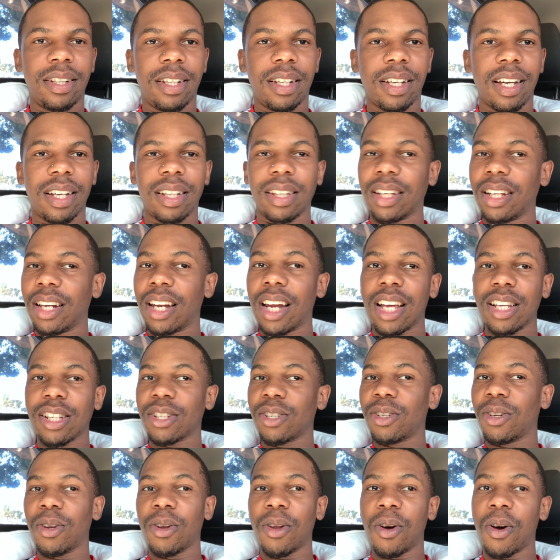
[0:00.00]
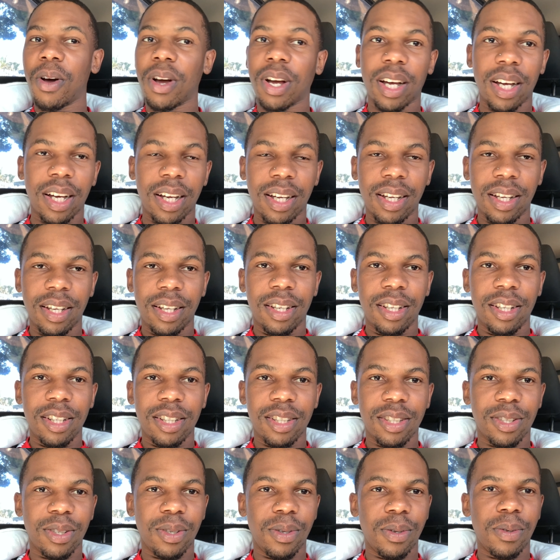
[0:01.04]
and they last longer.
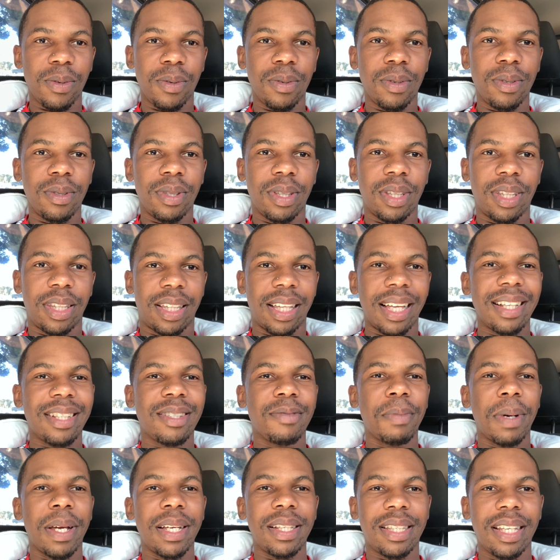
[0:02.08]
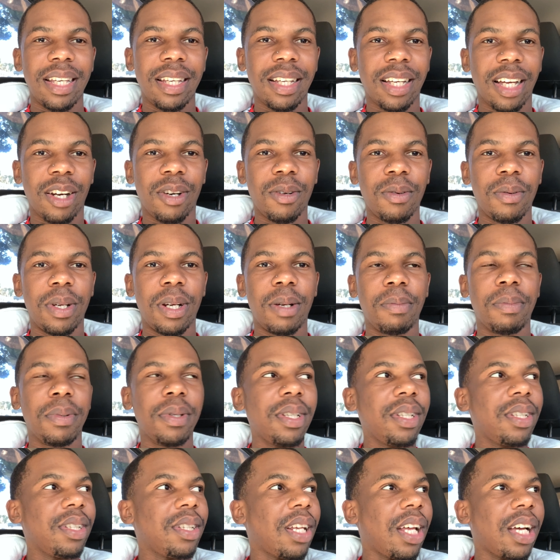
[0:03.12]
So that's my take. I don't want
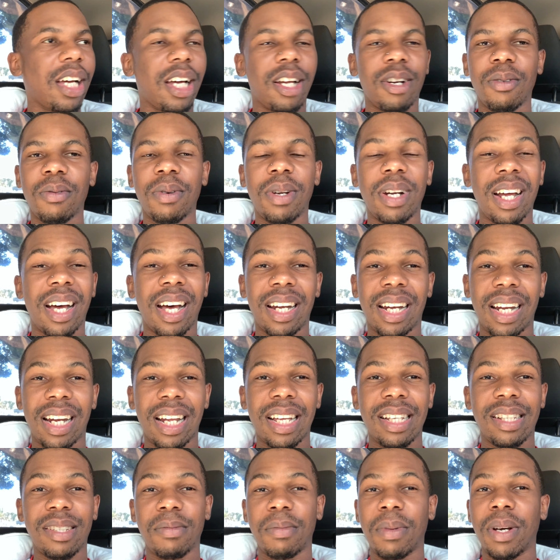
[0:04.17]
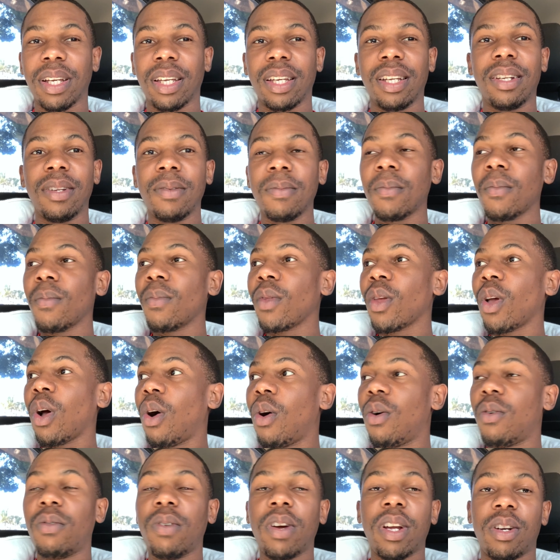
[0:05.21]
to analyze the market
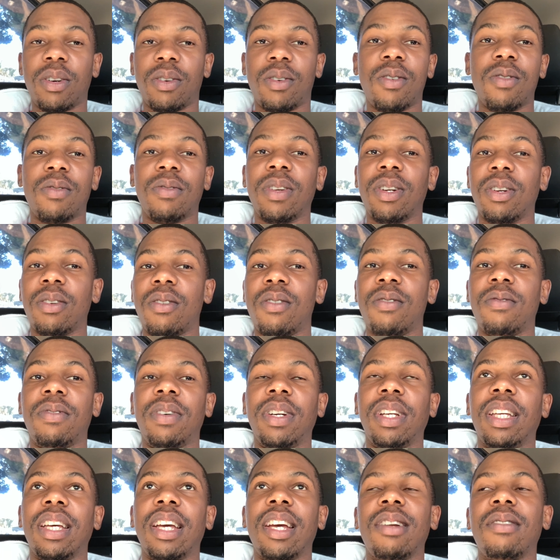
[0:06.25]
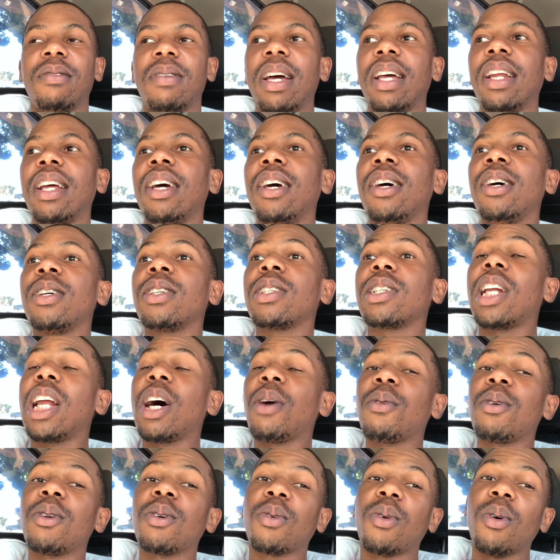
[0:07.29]
over and over and over again, right? So now
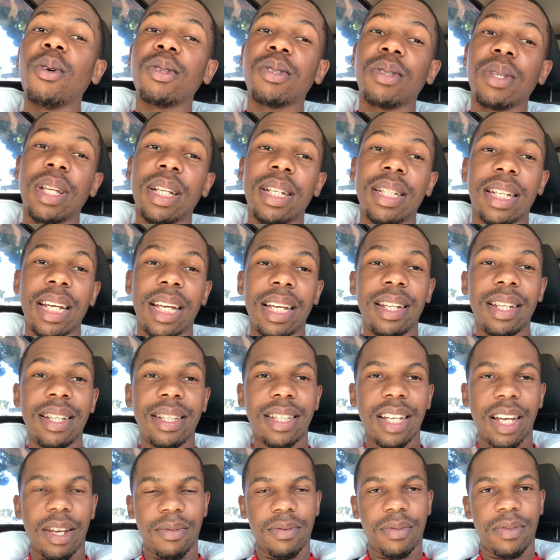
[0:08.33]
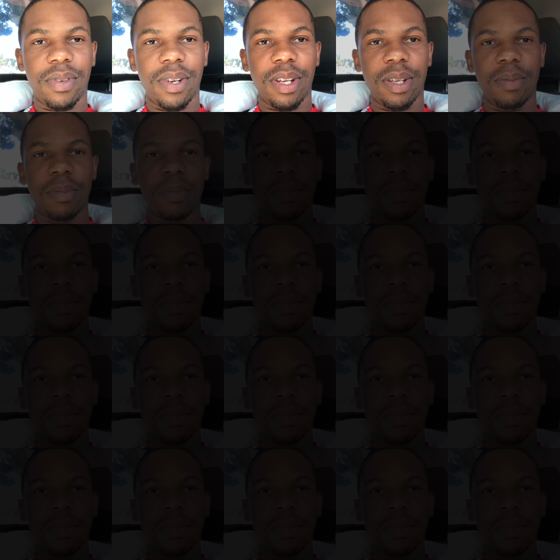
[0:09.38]
when we go to the daily time frame,